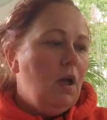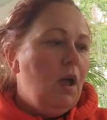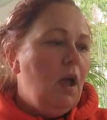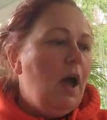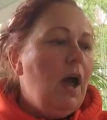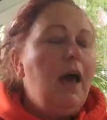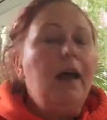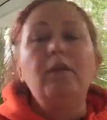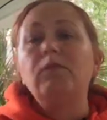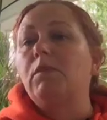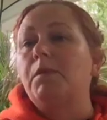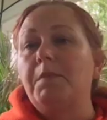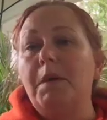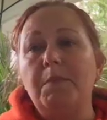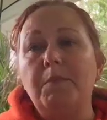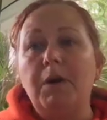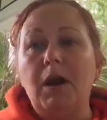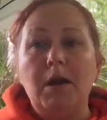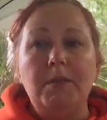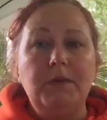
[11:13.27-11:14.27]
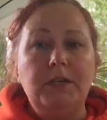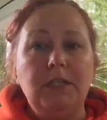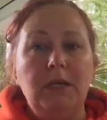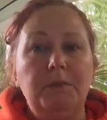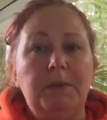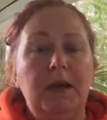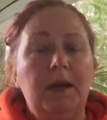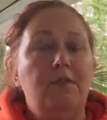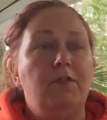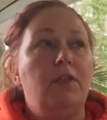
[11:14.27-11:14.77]
I don't remember how much I
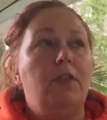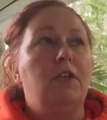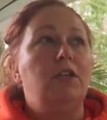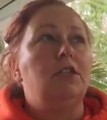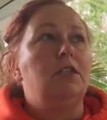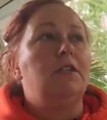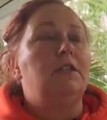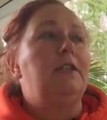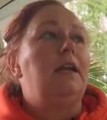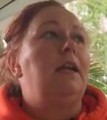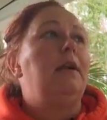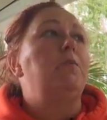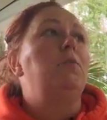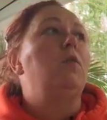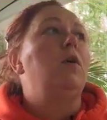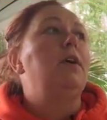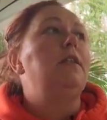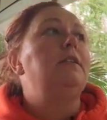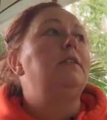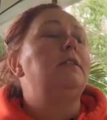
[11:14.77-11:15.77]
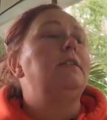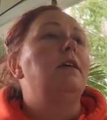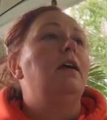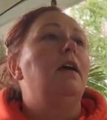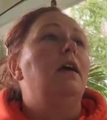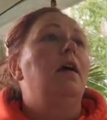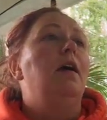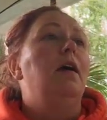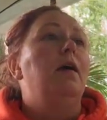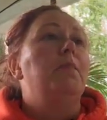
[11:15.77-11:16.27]
paid for the just denim ones,
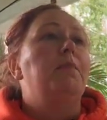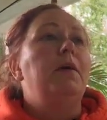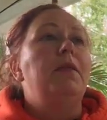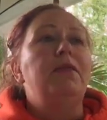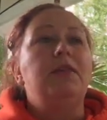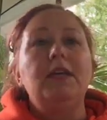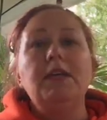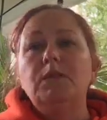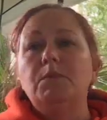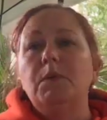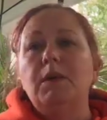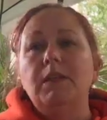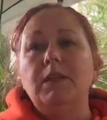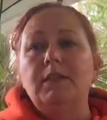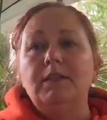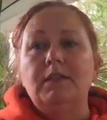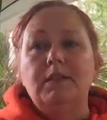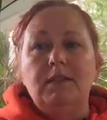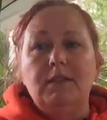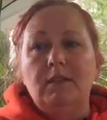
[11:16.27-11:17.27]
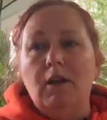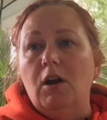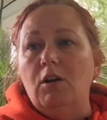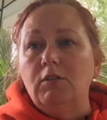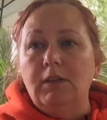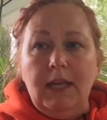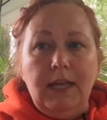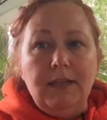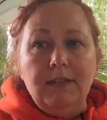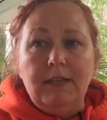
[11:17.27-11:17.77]
but these ones are
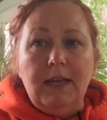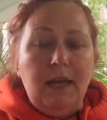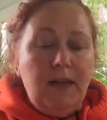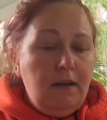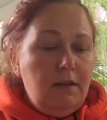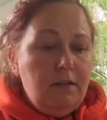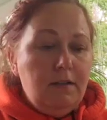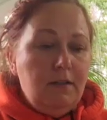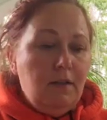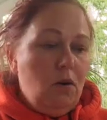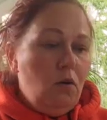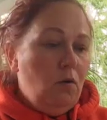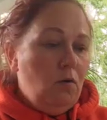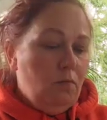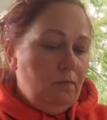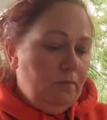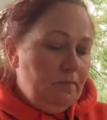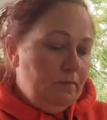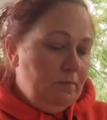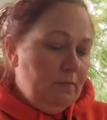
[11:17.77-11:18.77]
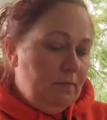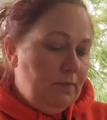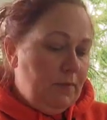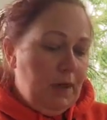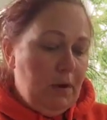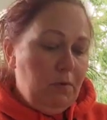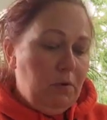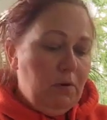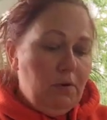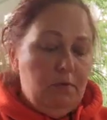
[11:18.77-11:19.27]
Land's End, so they
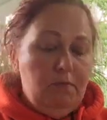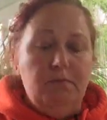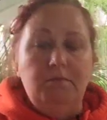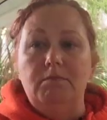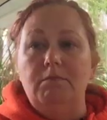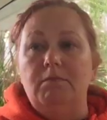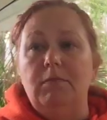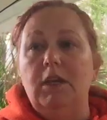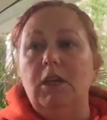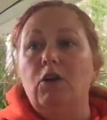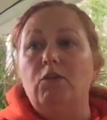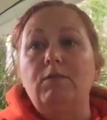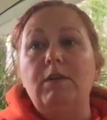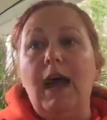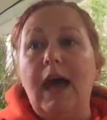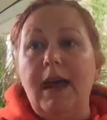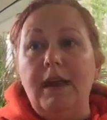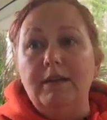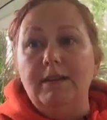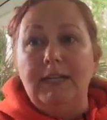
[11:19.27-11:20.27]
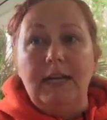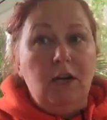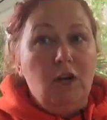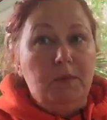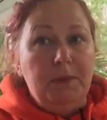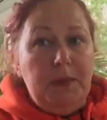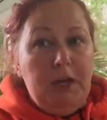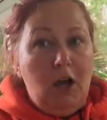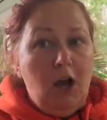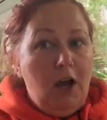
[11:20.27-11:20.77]
were, not
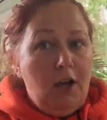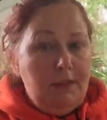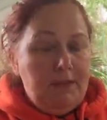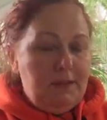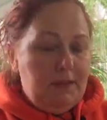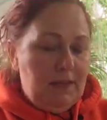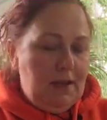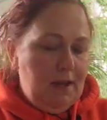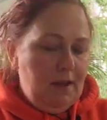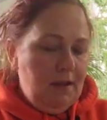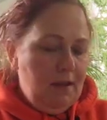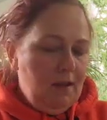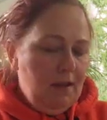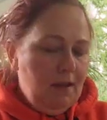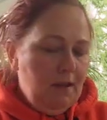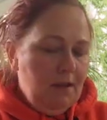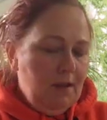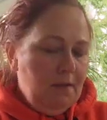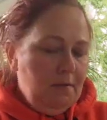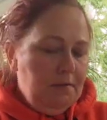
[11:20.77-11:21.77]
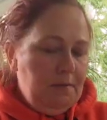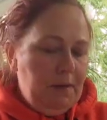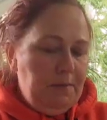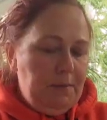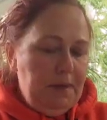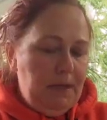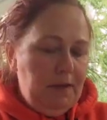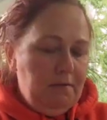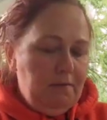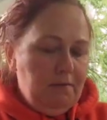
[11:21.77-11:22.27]
terribly costly.
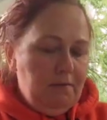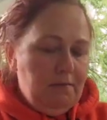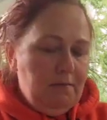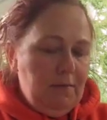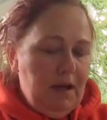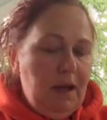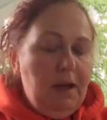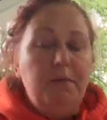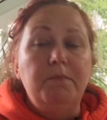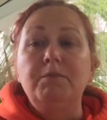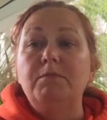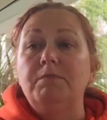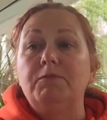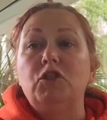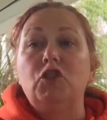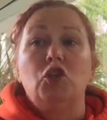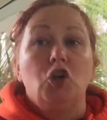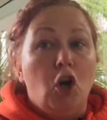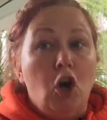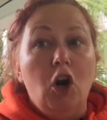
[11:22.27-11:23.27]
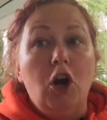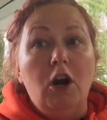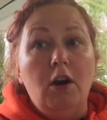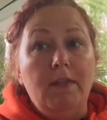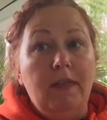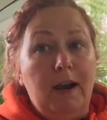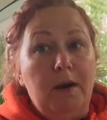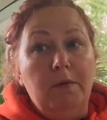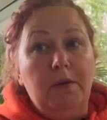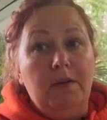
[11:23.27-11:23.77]
Maybe, I'm sure
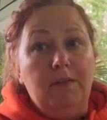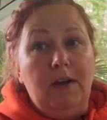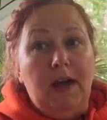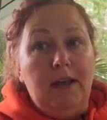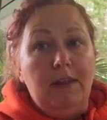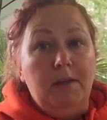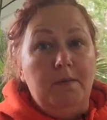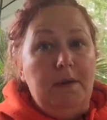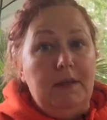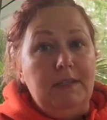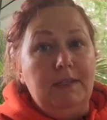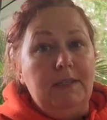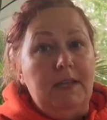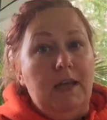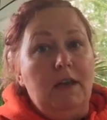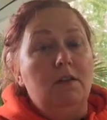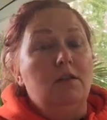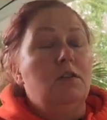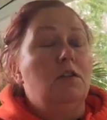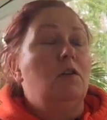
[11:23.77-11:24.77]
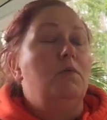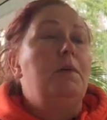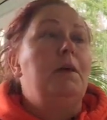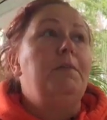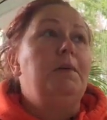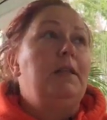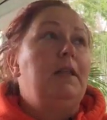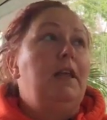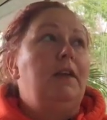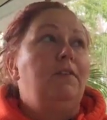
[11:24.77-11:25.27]
that I would have gotten them on sale, so
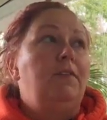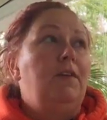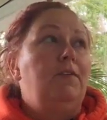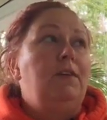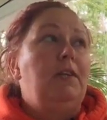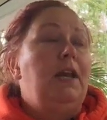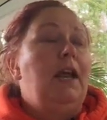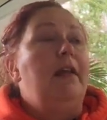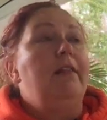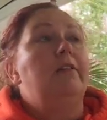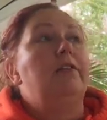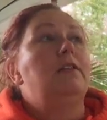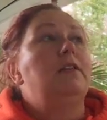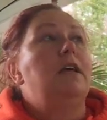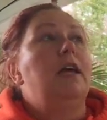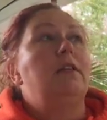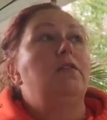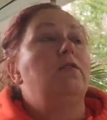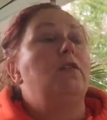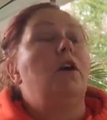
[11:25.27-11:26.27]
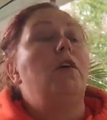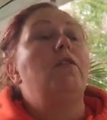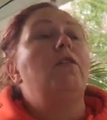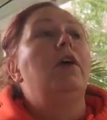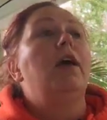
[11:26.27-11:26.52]
maybe like $50. I don't know.